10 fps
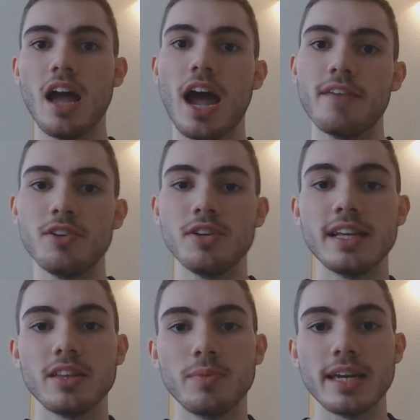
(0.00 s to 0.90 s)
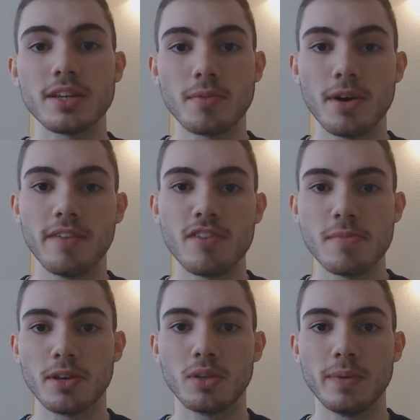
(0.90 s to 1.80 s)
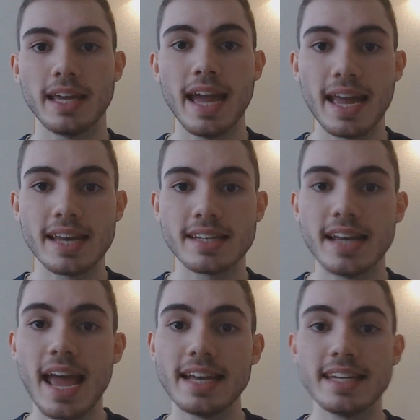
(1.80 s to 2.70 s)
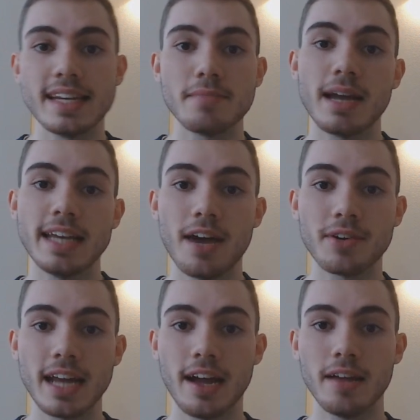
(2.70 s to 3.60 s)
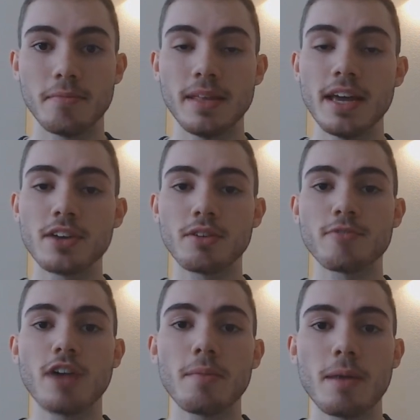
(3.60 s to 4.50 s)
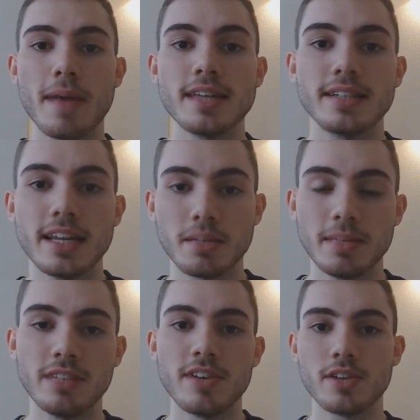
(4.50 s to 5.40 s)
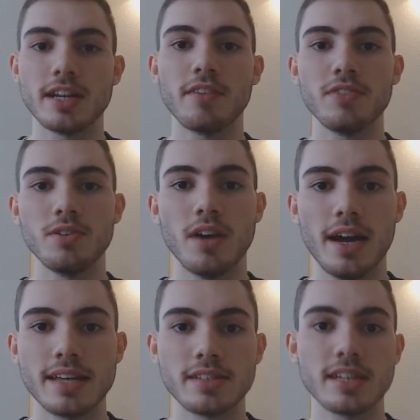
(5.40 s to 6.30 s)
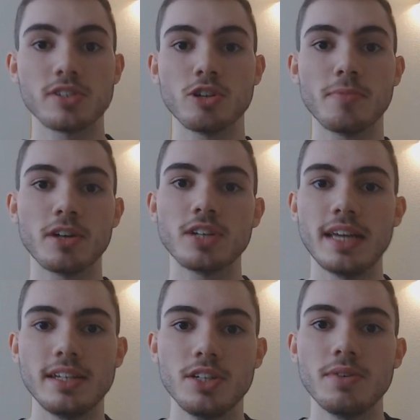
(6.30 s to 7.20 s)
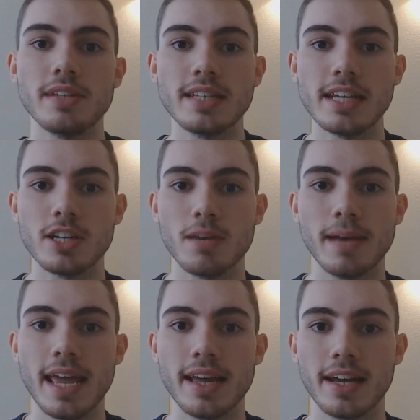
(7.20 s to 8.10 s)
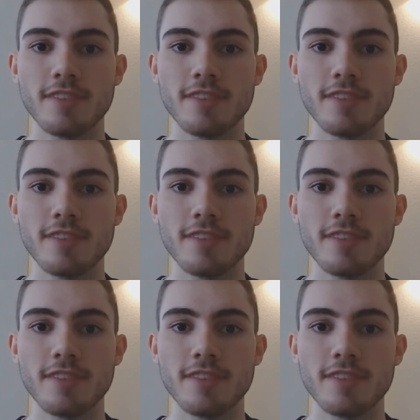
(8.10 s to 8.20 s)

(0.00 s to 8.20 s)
I have uni in the week, so I'm only filming on the weekends and editing in my downtime. So I'm trying my best to get some of these videos out for you guys, because there's so much here to do and see in Copenhagen.